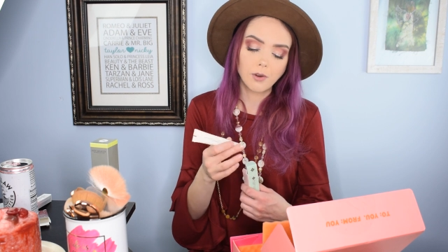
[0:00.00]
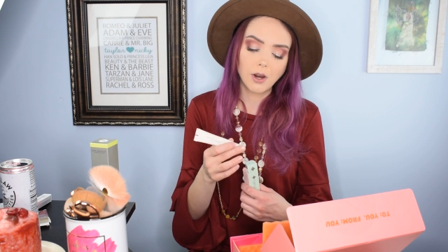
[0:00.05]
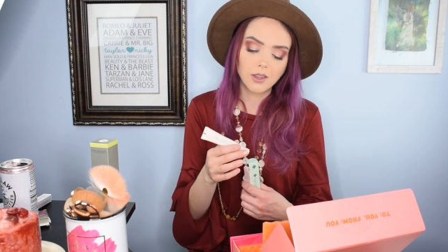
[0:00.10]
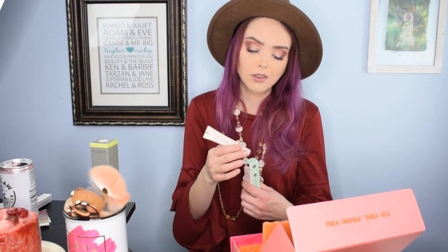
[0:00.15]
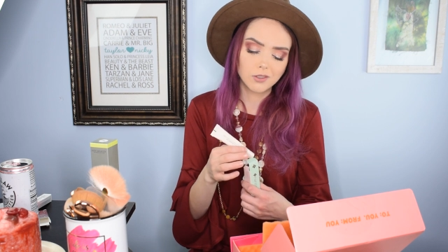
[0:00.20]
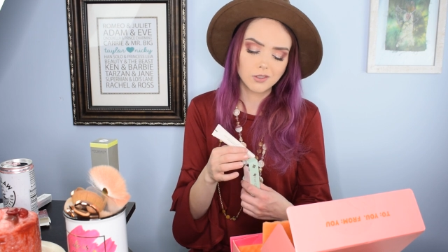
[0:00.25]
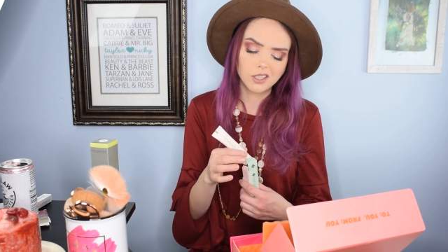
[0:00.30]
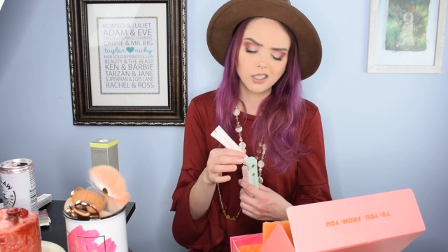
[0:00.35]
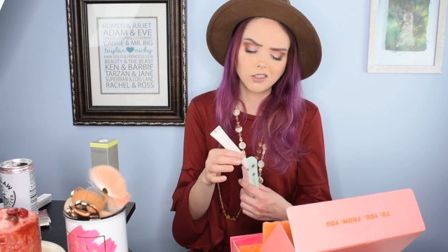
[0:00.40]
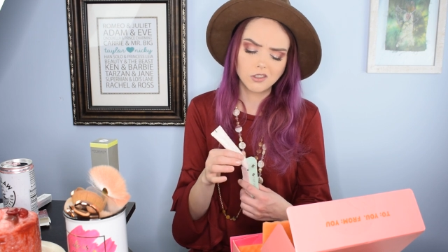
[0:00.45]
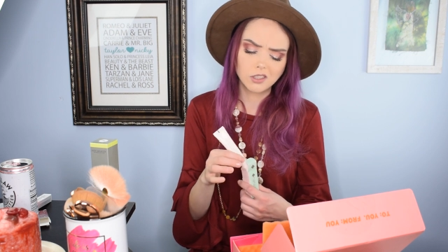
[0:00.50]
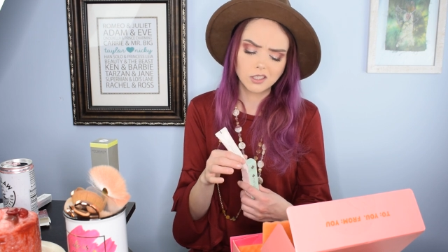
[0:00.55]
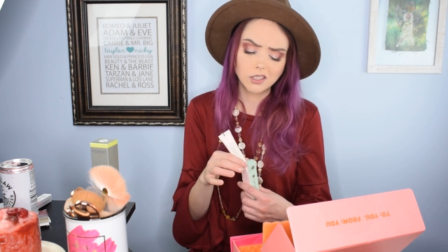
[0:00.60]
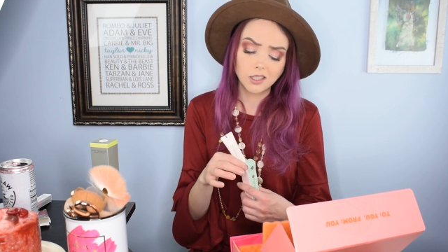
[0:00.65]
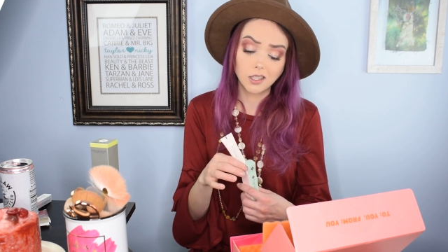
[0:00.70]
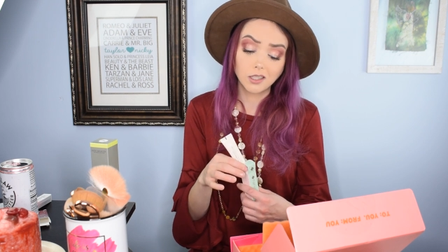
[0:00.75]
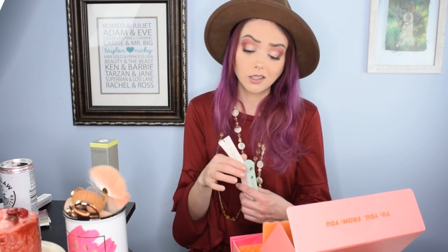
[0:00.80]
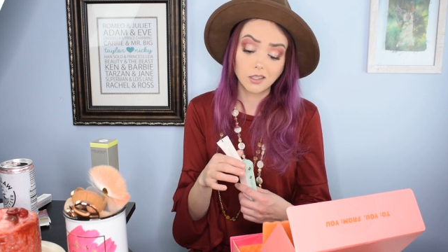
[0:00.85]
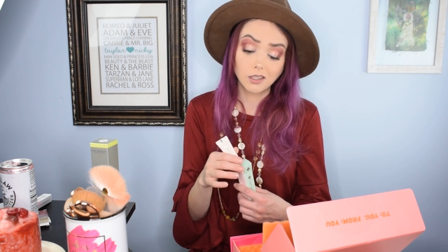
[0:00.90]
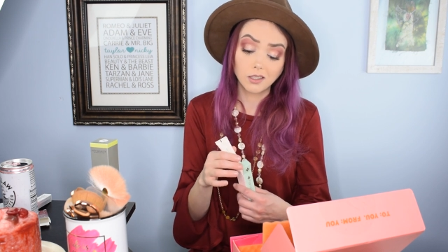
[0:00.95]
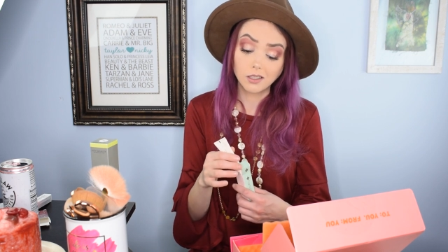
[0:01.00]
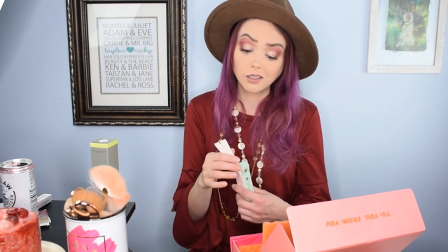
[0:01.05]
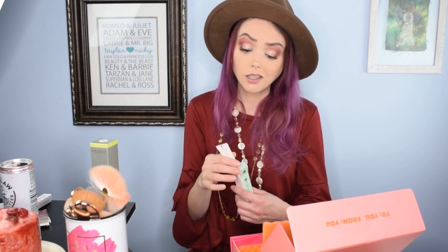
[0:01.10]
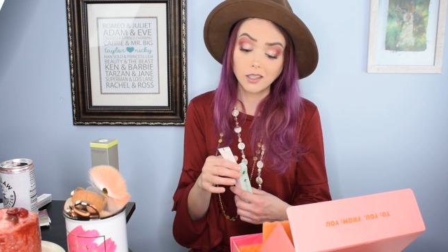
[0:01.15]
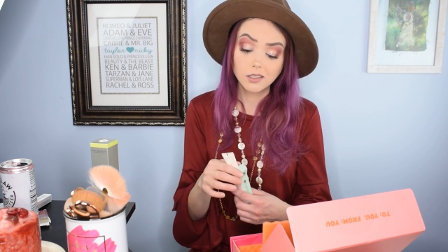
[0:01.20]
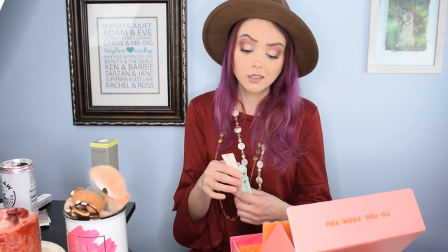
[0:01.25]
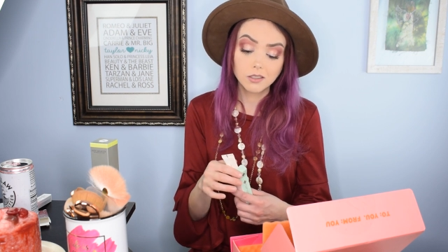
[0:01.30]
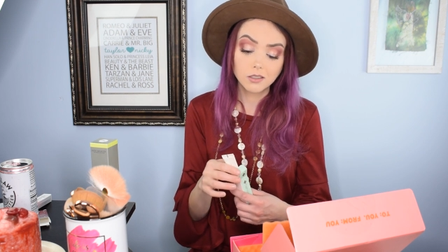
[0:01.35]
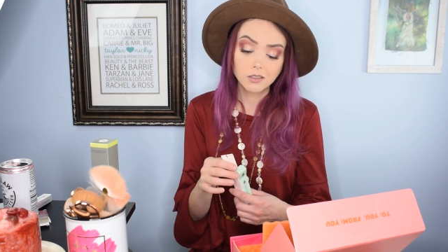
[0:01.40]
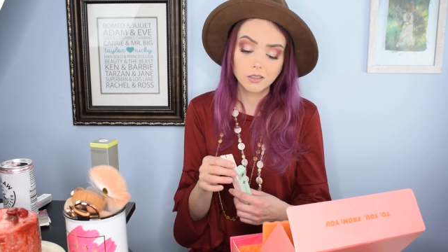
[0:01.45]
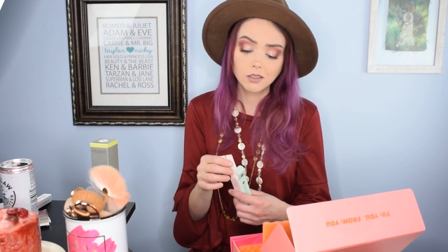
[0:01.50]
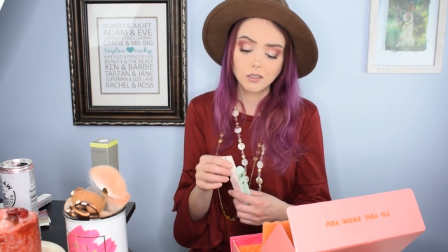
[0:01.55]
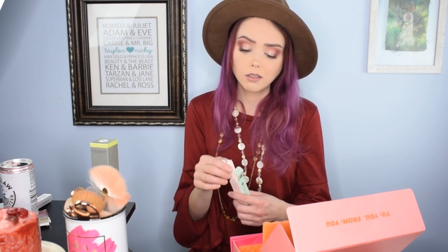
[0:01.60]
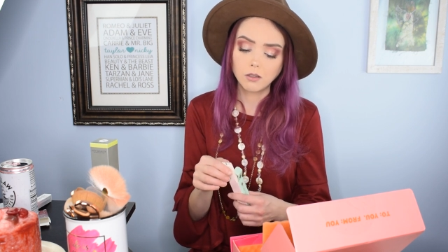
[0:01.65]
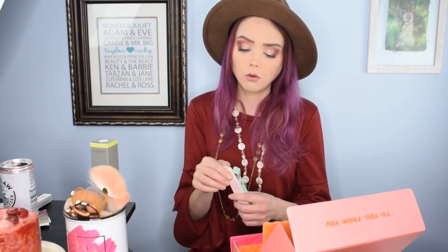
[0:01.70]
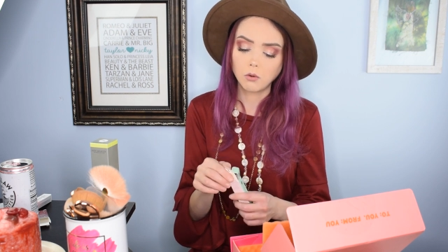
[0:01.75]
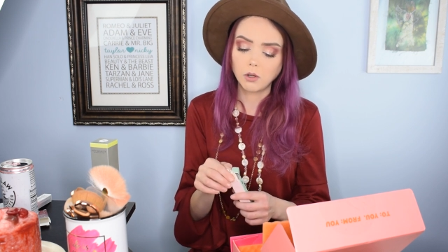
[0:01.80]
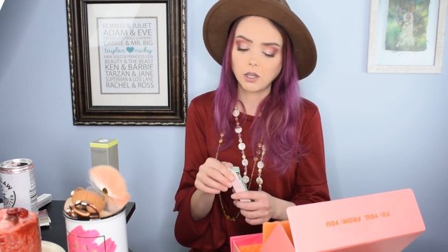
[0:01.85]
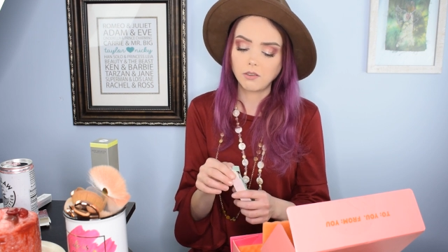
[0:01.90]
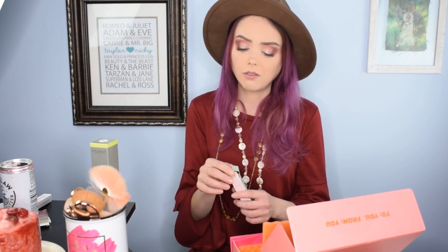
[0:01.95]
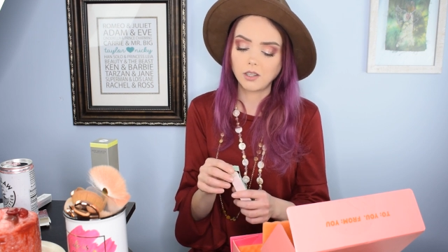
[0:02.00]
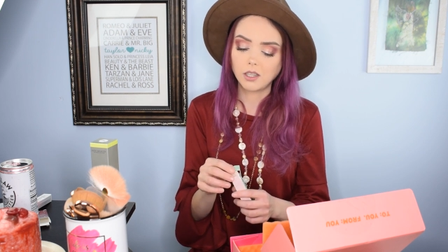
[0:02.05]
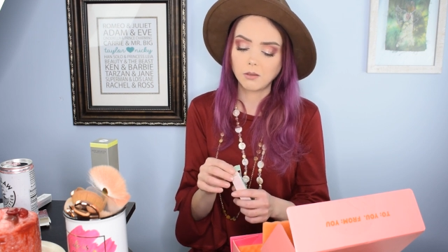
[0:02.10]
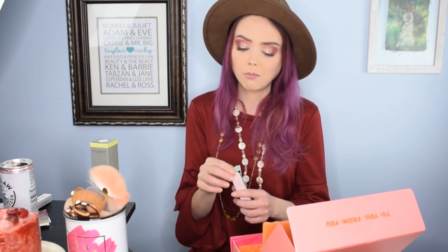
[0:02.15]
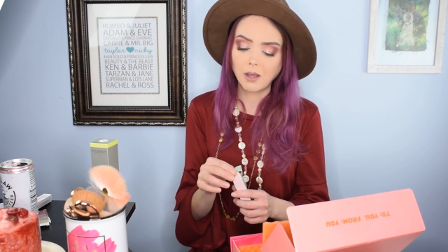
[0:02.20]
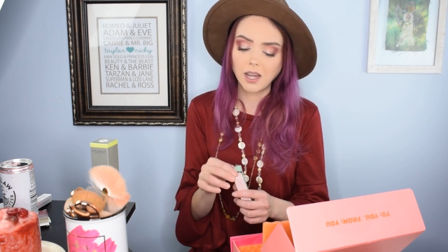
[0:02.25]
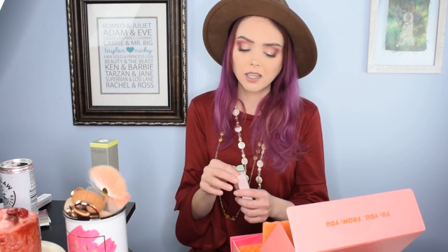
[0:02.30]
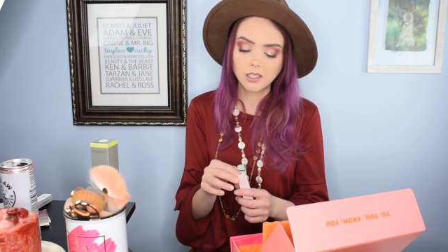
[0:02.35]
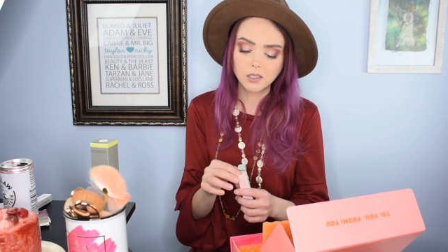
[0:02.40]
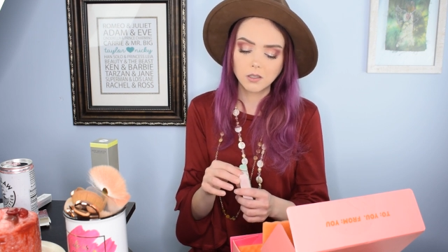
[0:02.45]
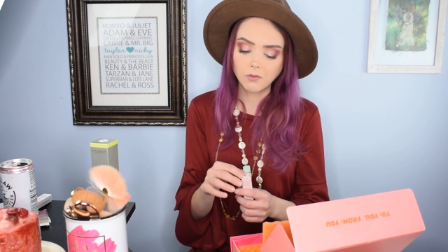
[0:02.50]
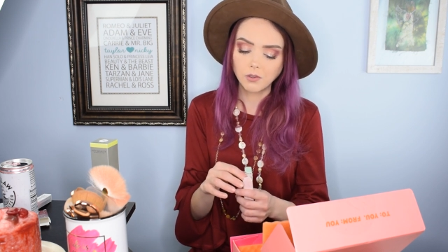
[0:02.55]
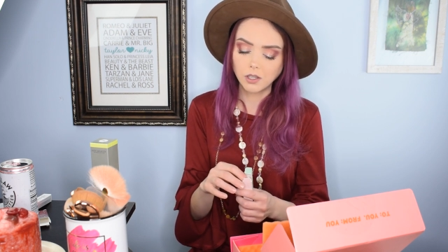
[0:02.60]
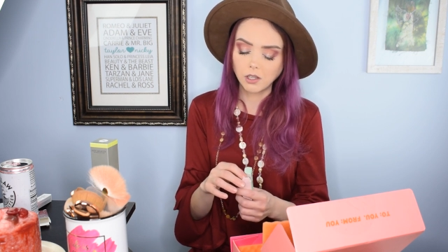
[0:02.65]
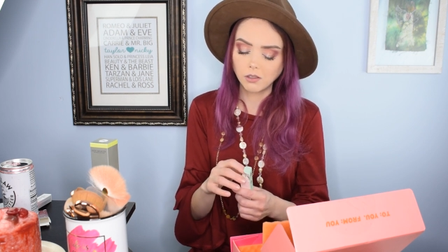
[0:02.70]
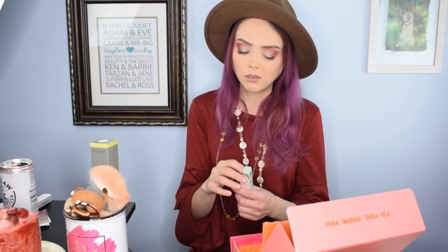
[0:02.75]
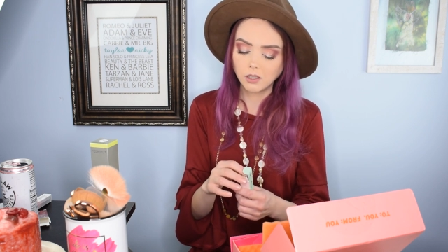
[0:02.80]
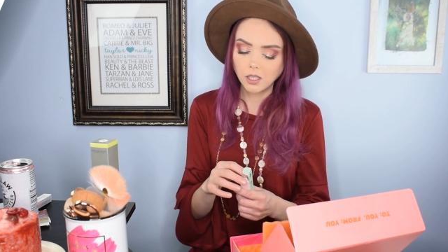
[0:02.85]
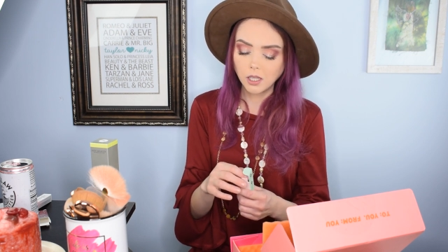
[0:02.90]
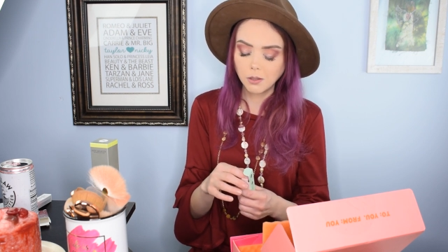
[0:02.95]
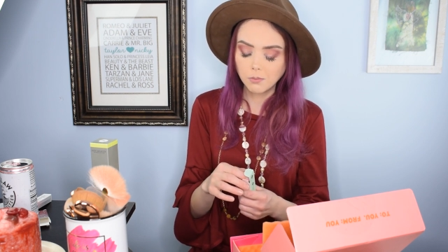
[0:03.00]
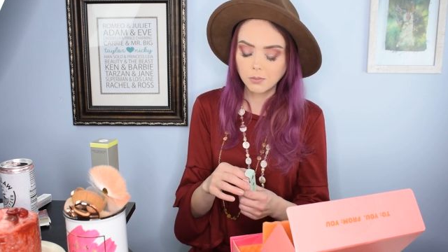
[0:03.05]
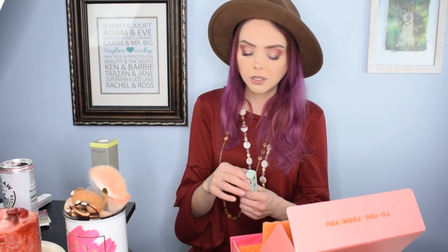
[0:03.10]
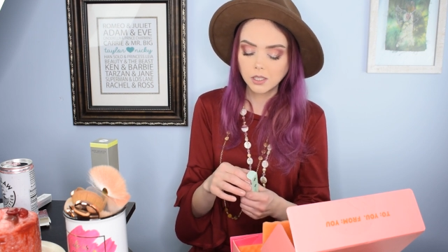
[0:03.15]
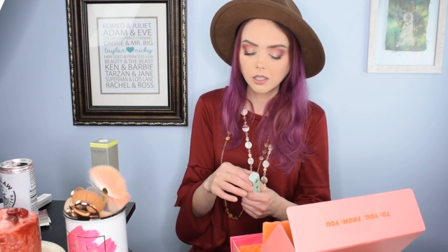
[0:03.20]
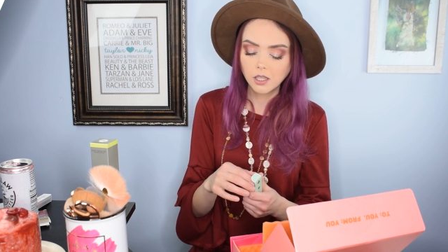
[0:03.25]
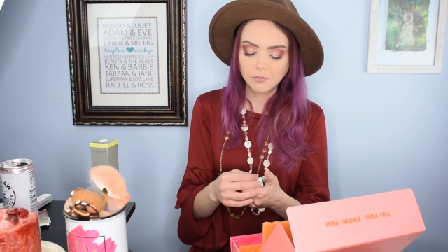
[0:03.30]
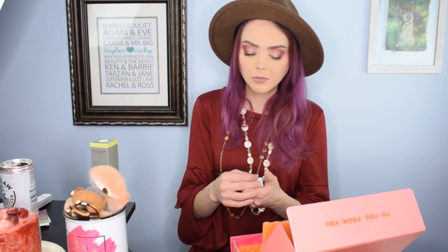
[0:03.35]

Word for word: rather than just like a cleanser or even a mask for your lips.